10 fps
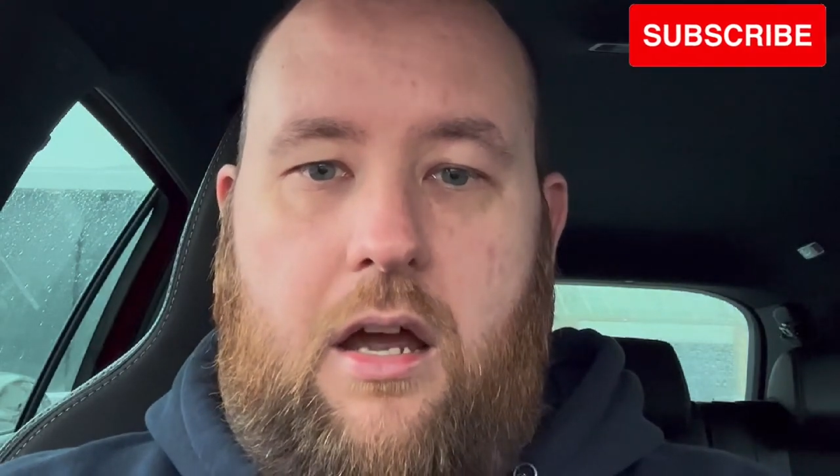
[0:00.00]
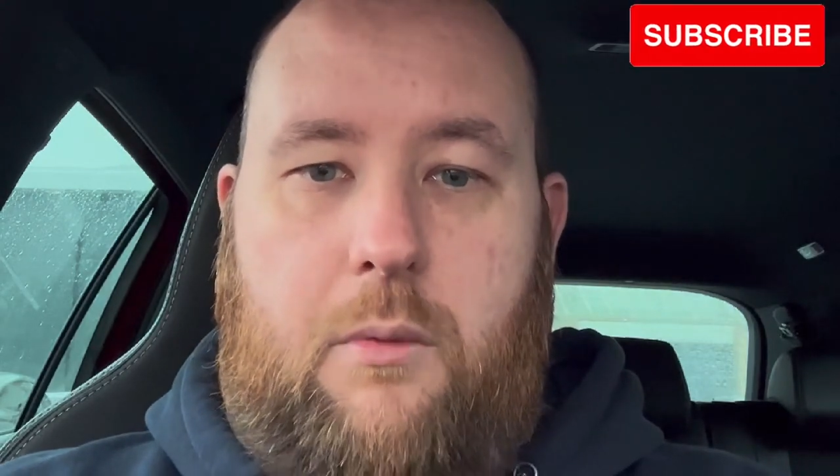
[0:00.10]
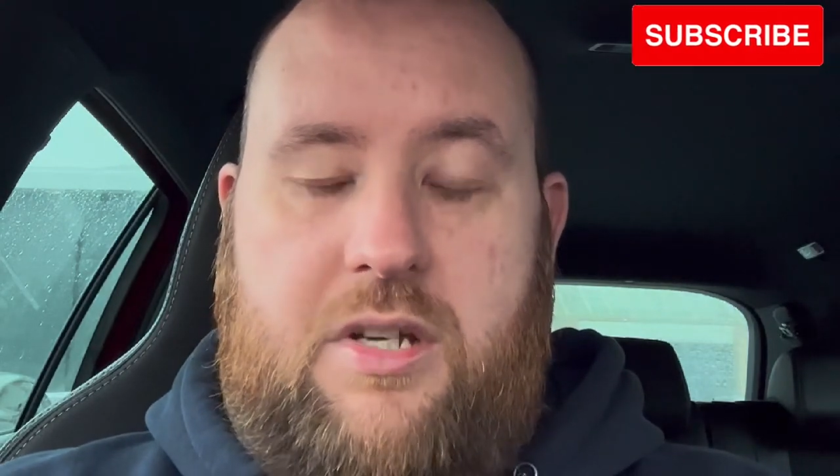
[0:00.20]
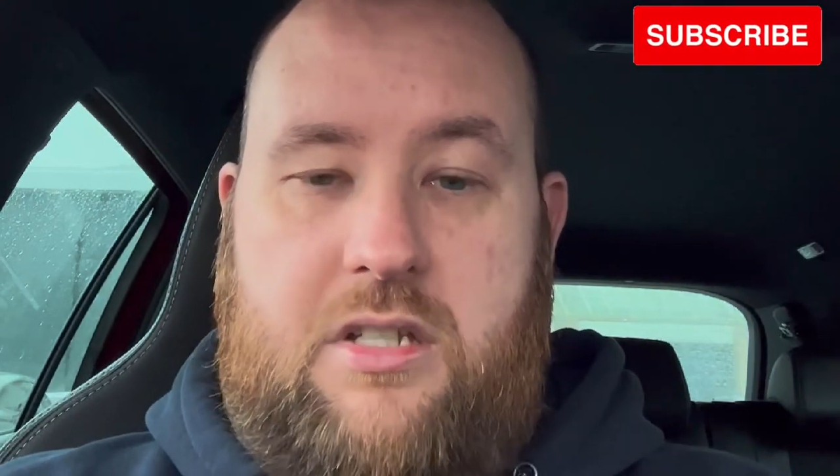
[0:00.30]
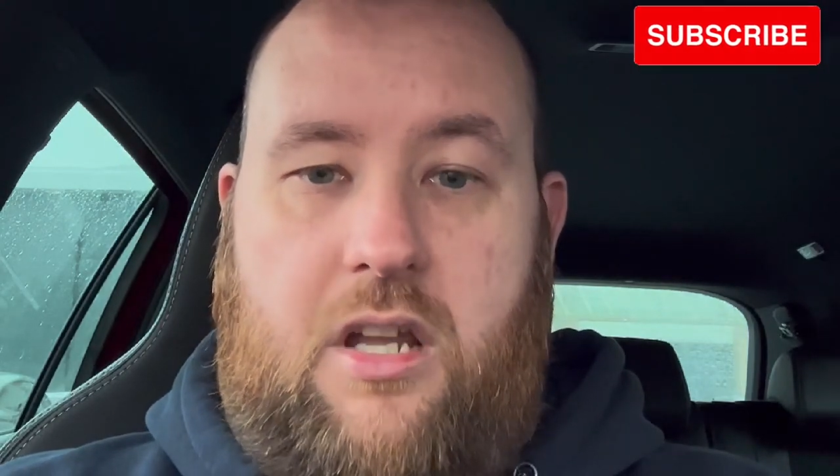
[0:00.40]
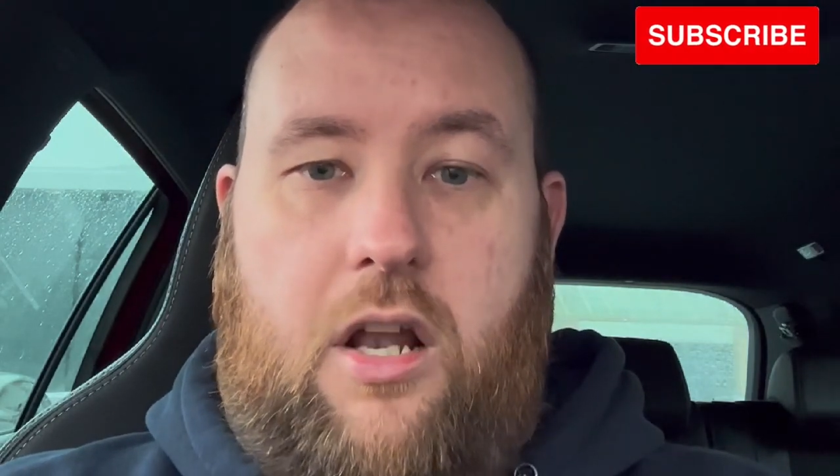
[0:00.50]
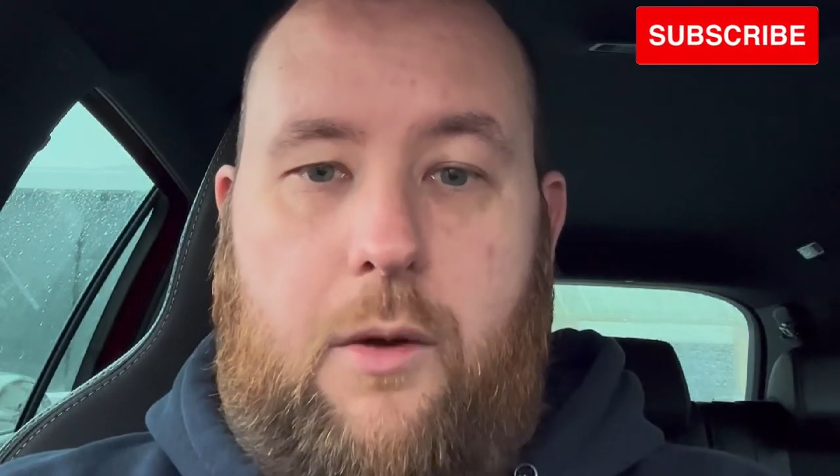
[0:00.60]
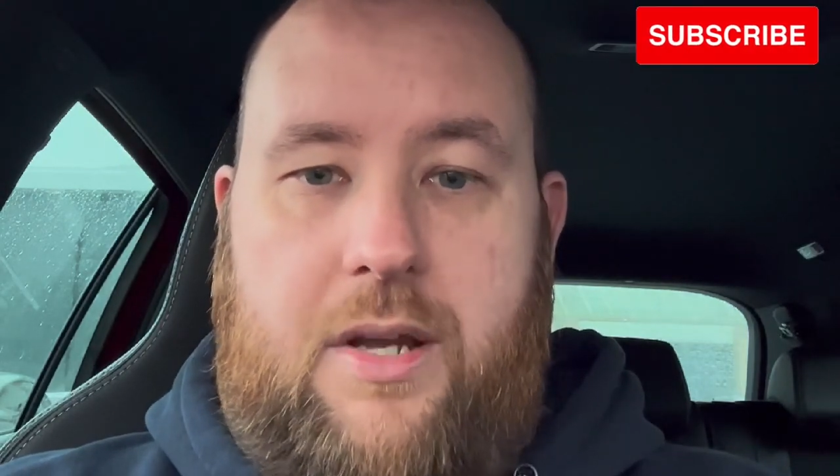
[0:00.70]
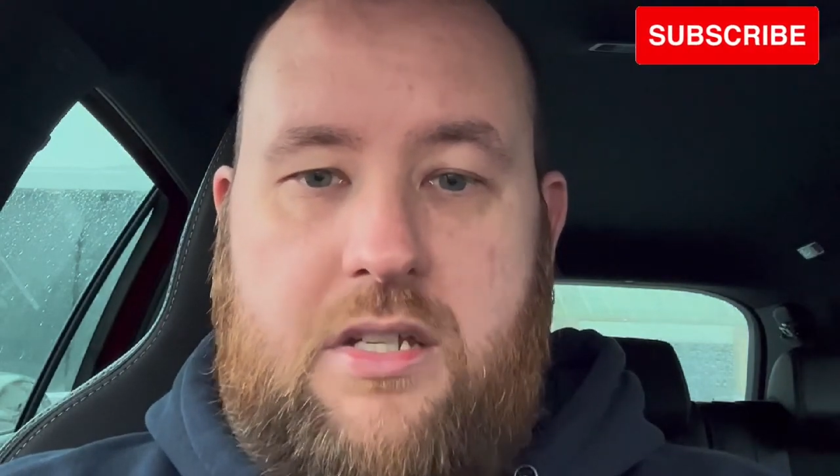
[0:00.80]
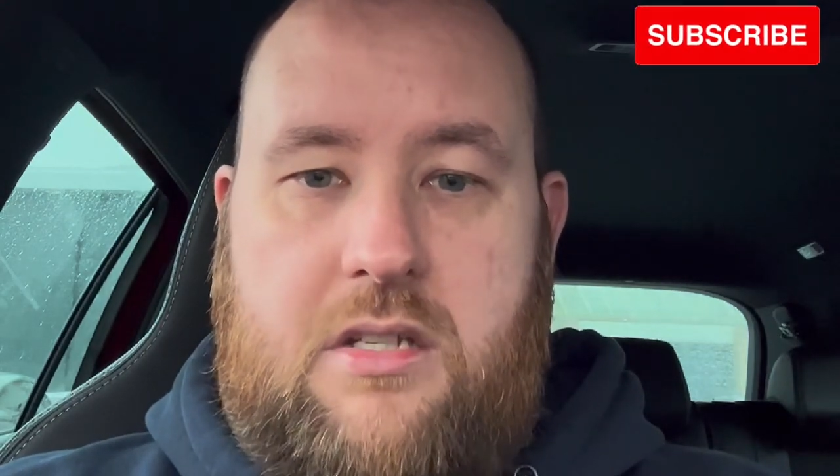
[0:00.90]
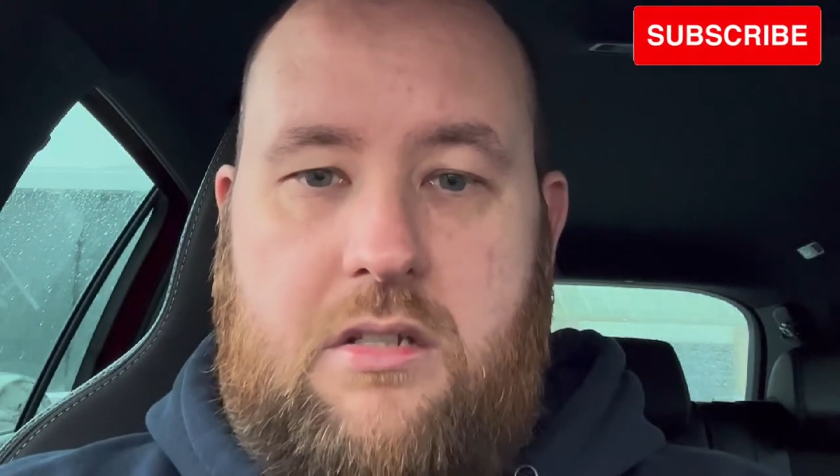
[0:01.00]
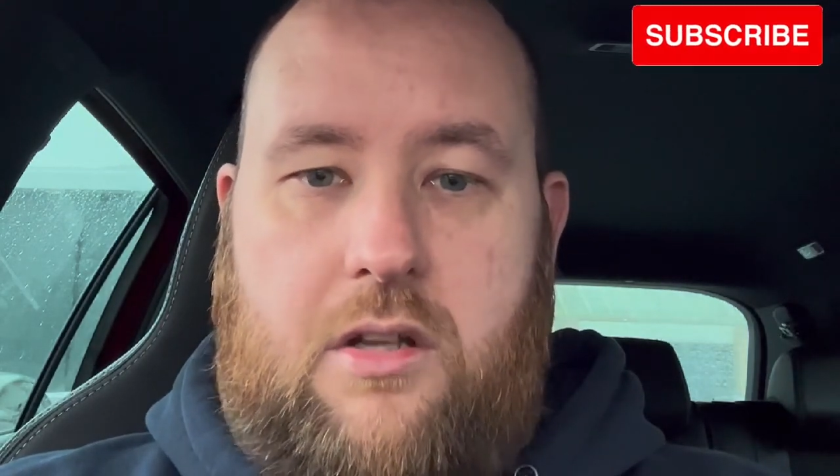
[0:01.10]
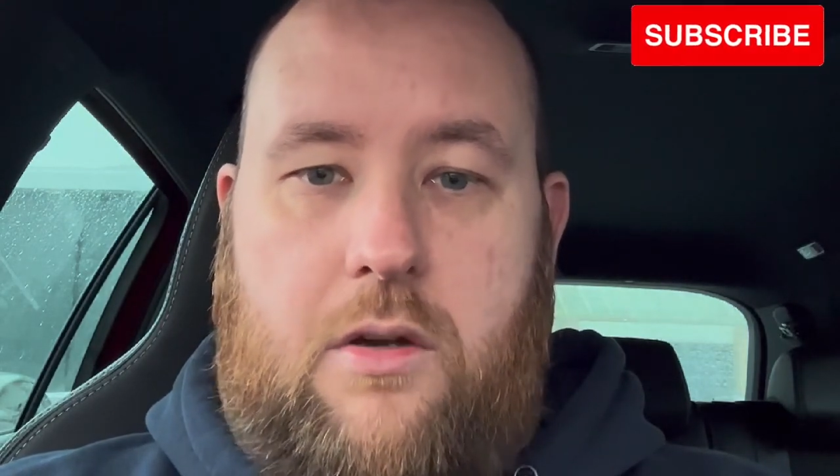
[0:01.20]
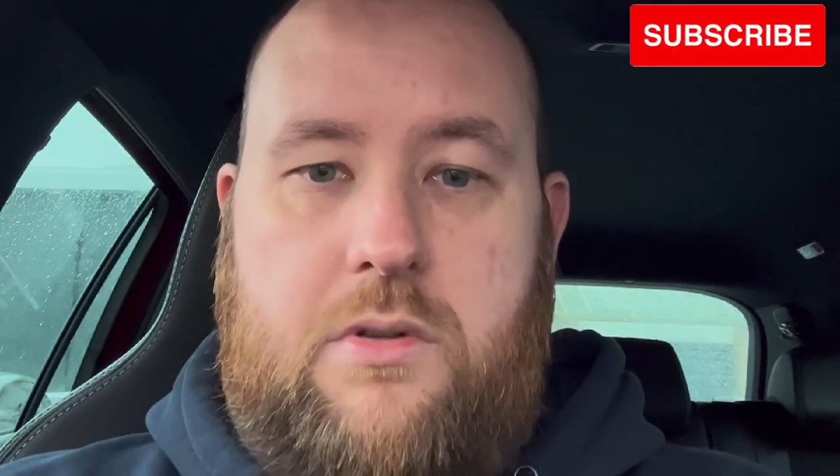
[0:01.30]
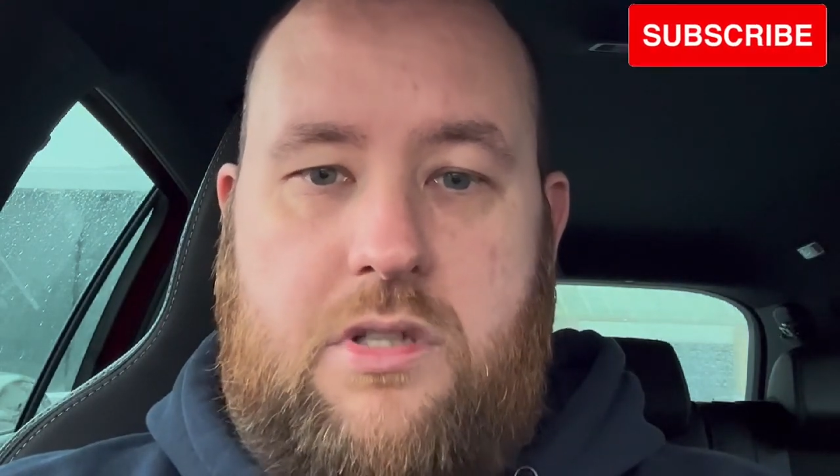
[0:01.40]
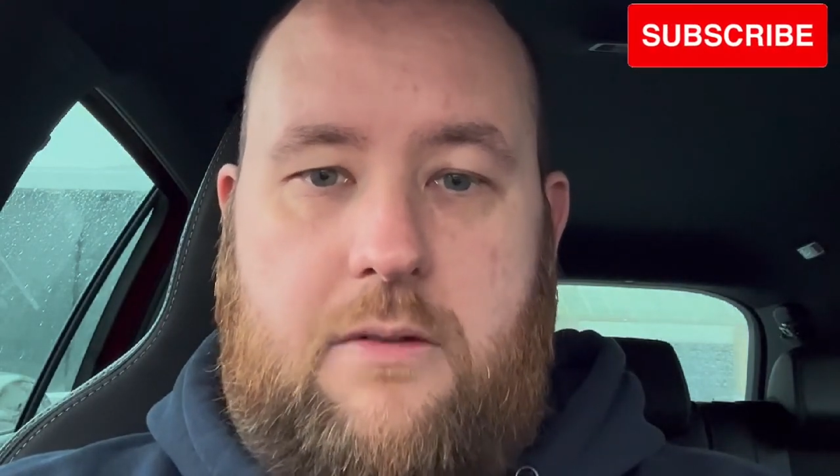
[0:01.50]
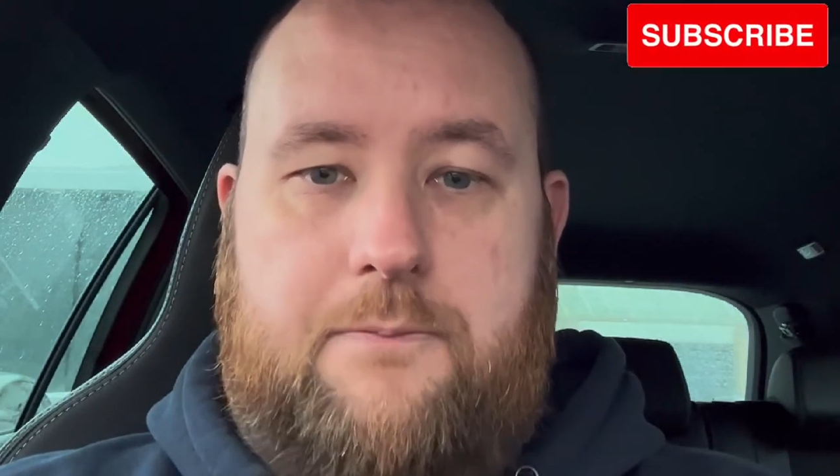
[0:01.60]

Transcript: which is the lowest dose,